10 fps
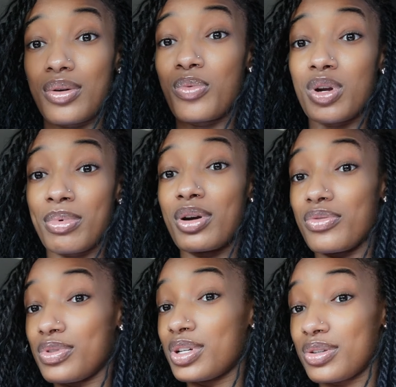we're
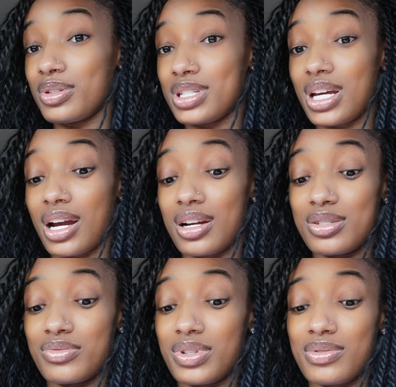both literally tired.
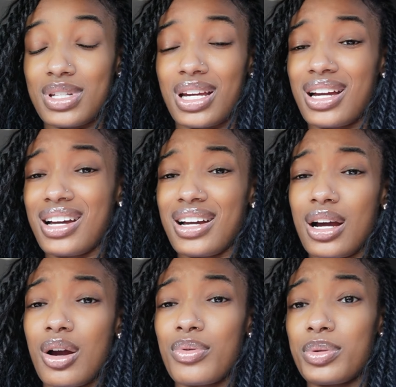Trevina was like,
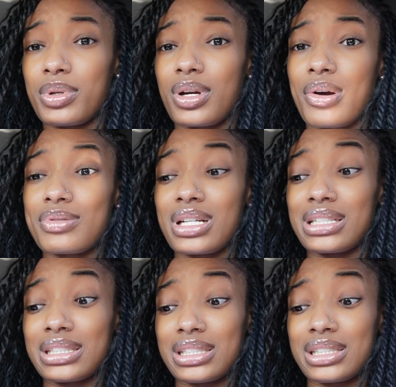I don't really want to go. I was
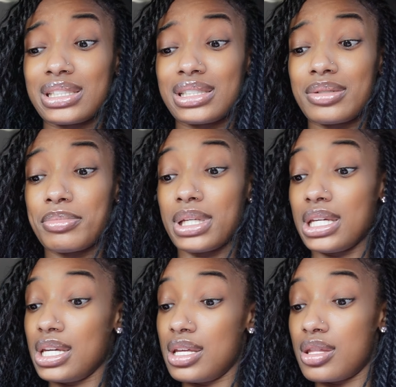like, me
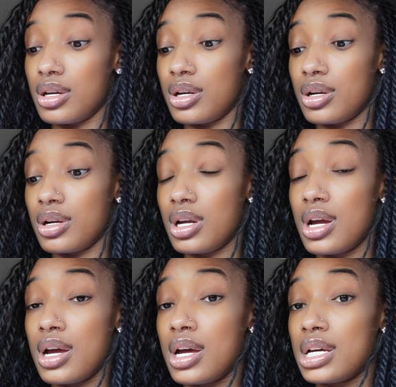either.
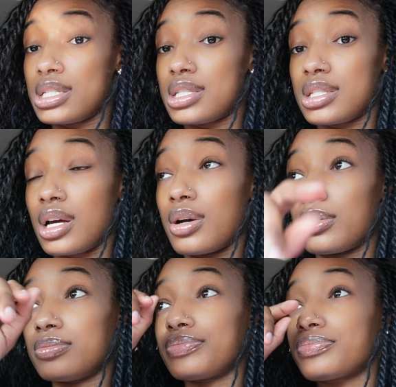
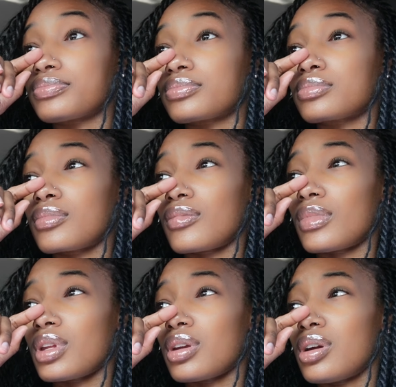So,
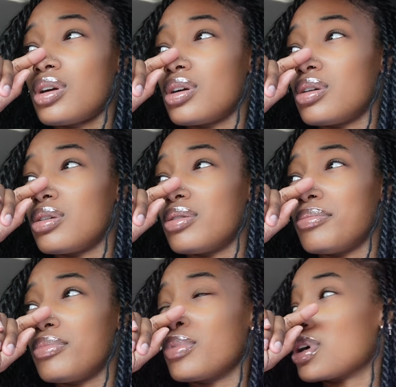
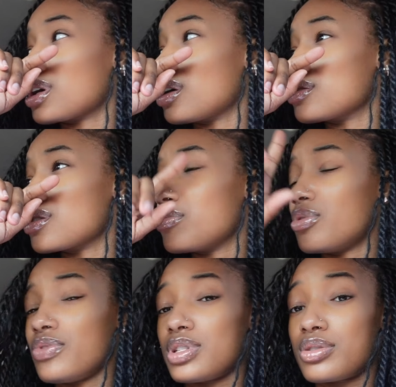we're going to go to the
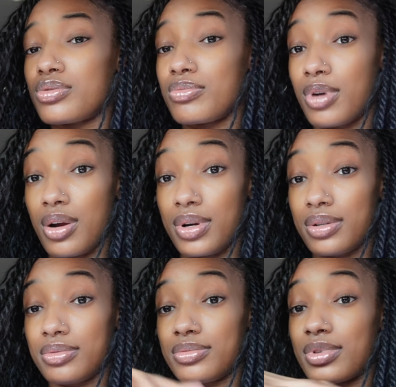movies tomorrow,
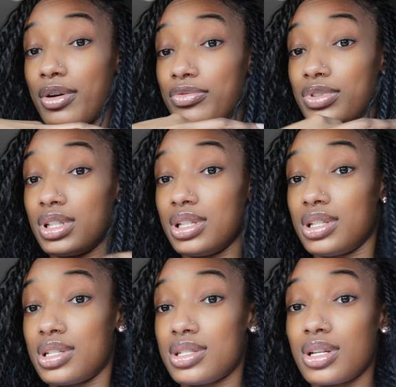hopefully.
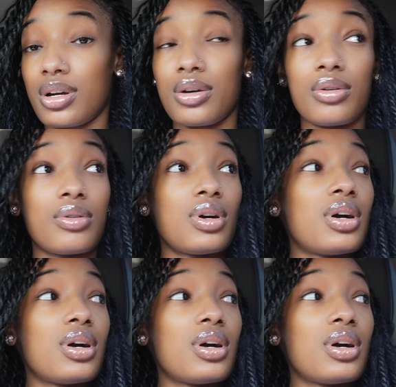So,